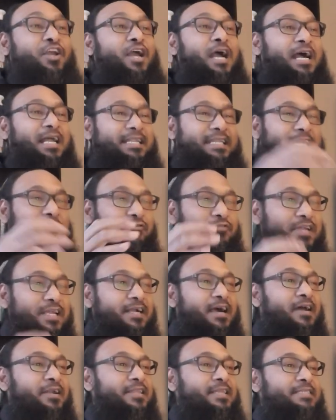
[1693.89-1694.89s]
And they're
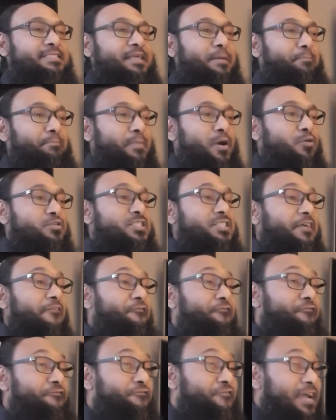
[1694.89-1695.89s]
regarded as the most
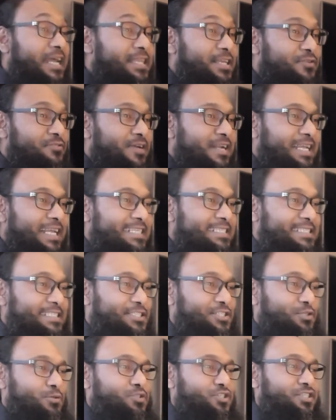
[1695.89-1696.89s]
federal
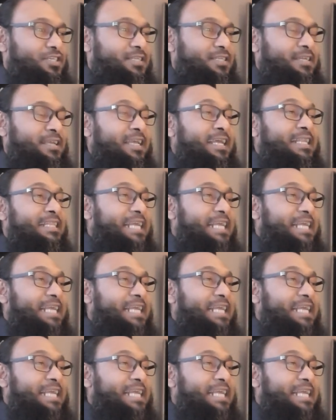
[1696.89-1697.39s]
institution.